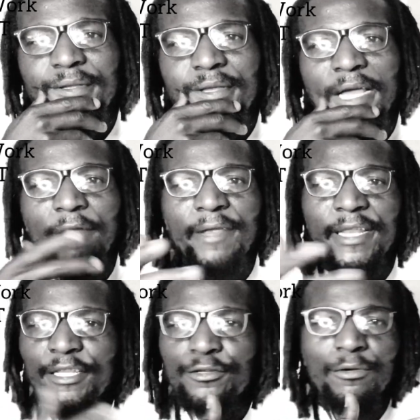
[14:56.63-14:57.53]
are
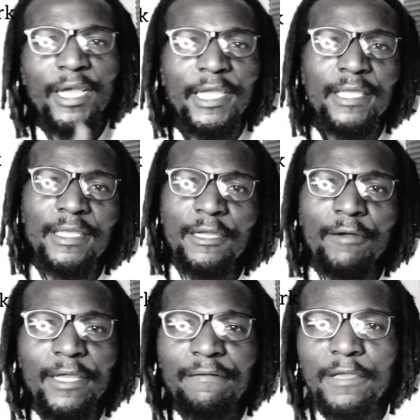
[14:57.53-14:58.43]
ready to work in the
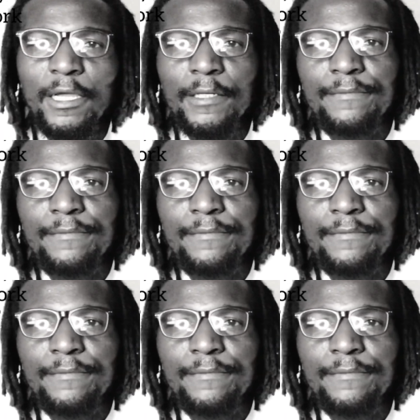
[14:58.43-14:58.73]
graveyard?